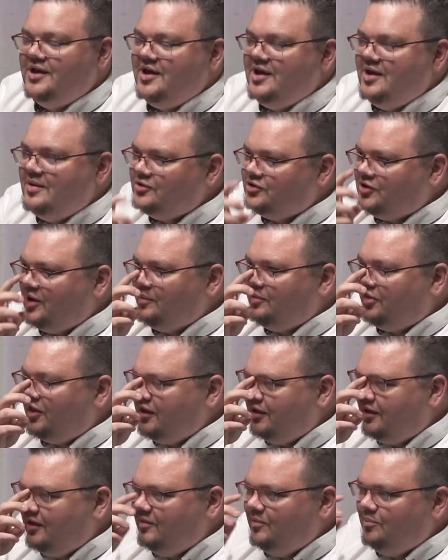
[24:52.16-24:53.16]
So I'm
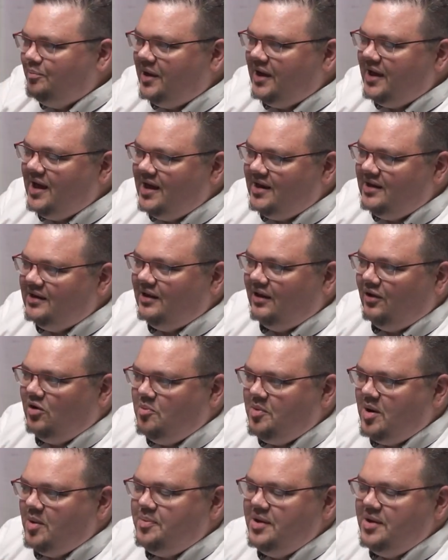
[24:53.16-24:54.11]
thinking, by adding a little bit of